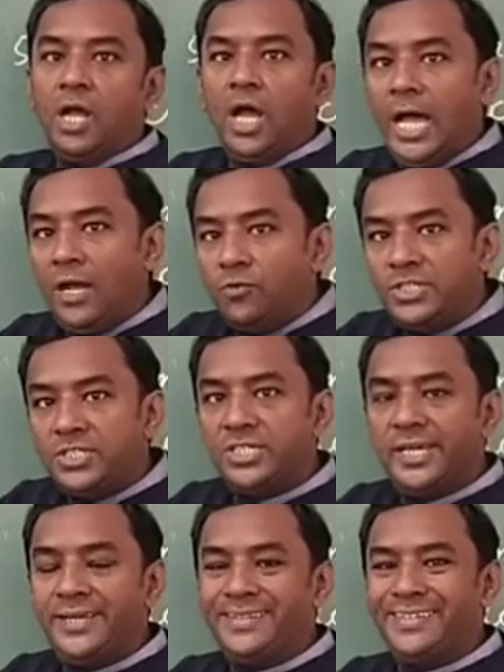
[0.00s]
how we
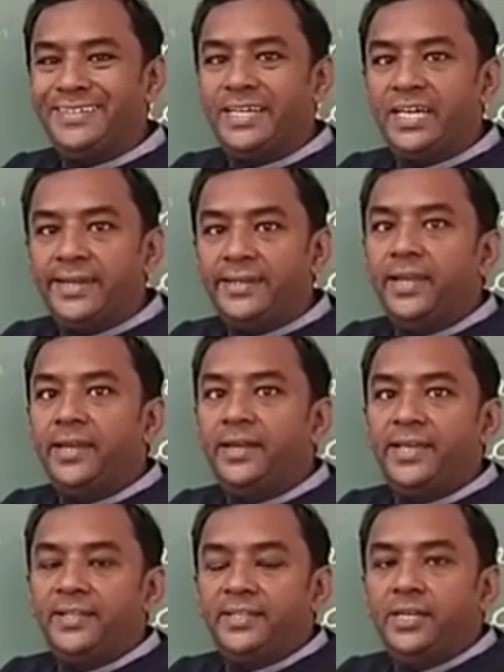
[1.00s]
change the direct
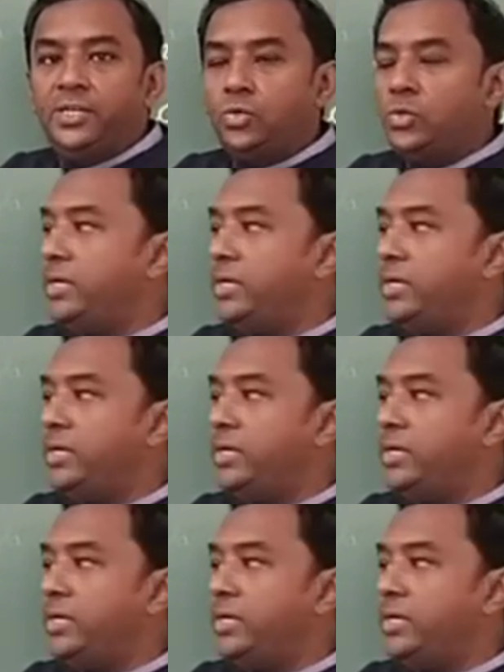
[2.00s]
sentence into